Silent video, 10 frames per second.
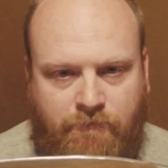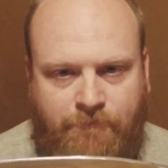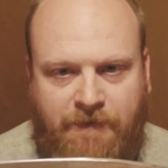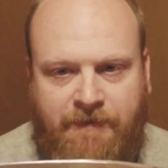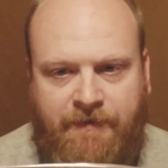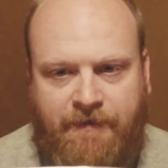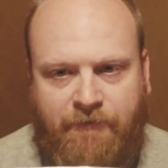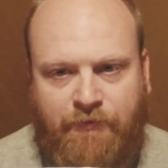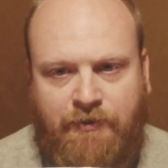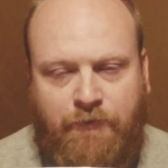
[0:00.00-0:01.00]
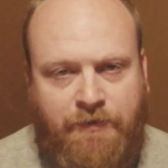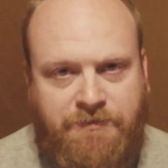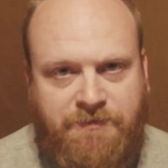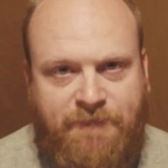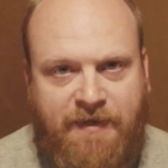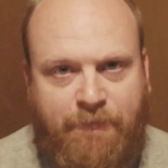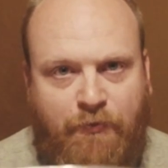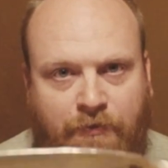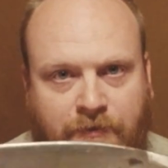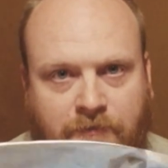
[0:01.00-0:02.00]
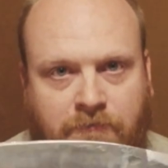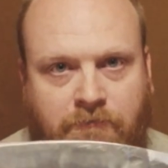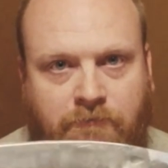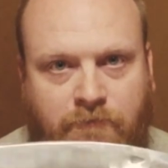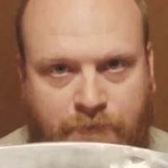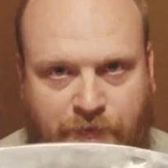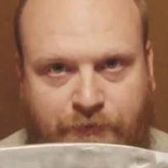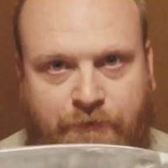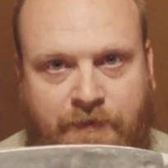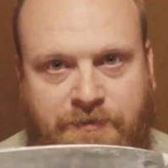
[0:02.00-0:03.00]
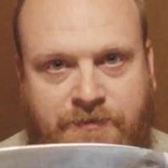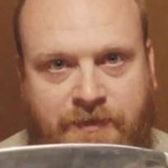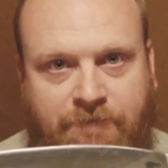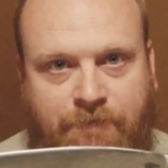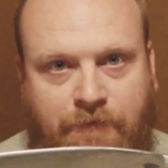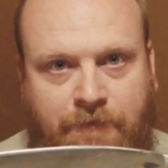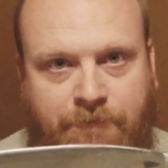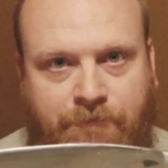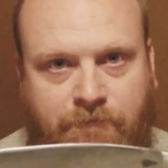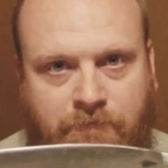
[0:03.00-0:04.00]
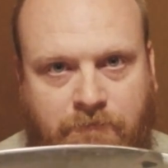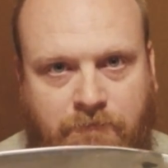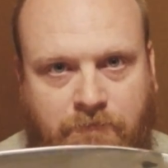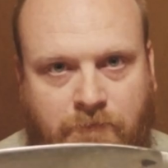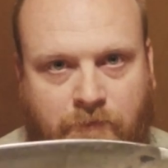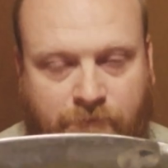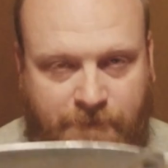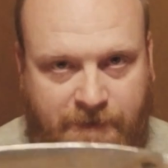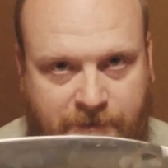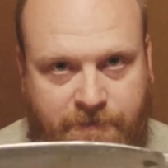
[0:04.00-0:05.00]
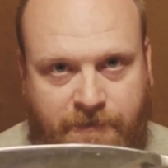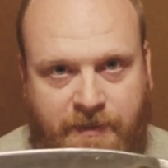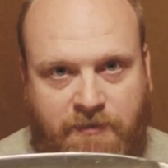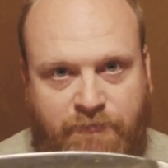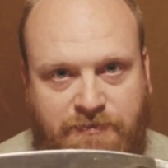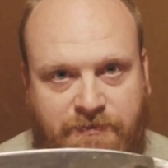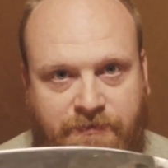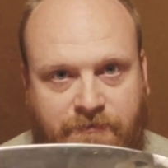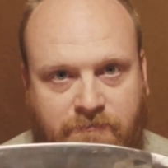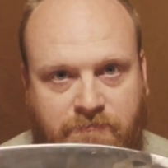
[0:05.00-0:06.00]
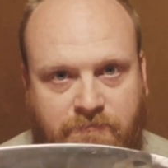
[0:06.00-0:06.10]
Figured out how we're going to quench this bad boy. We built the quench tank for it. We figured out our handle material.